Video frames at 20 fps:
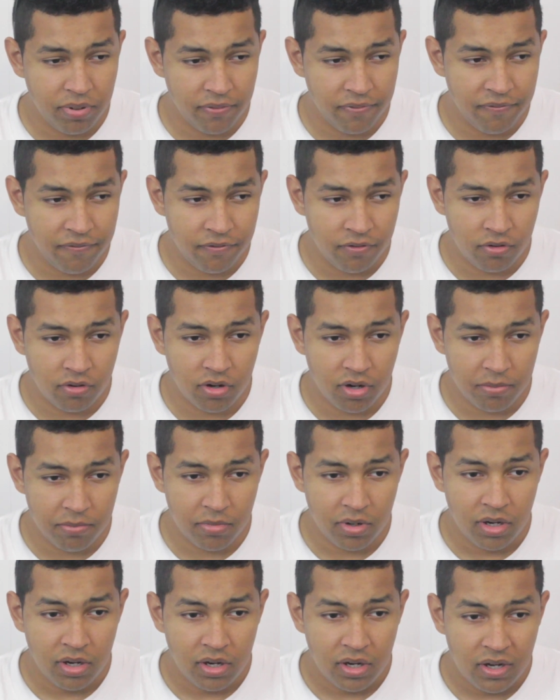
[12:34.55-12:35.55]

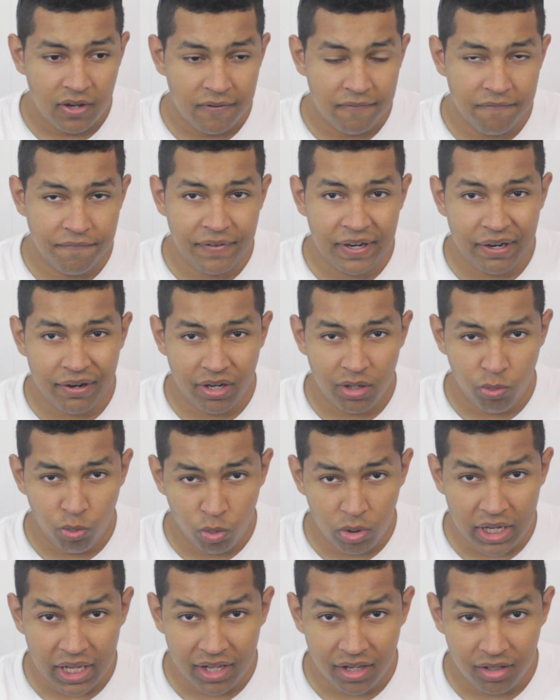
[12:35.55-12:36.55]
perform very
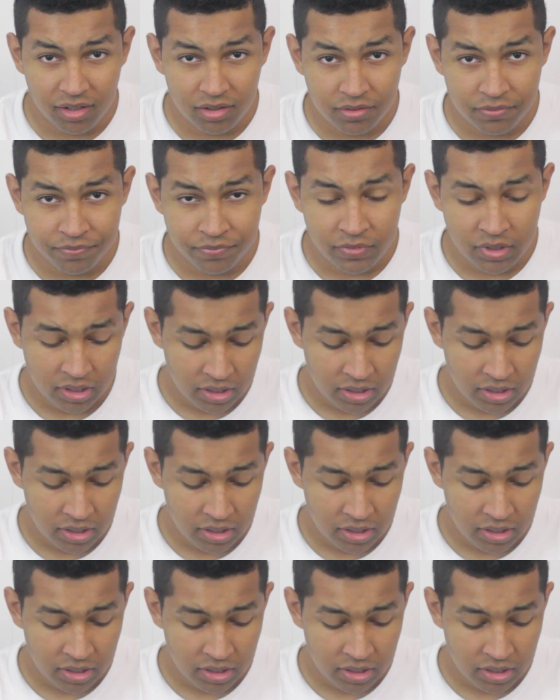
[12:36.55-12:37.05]
well,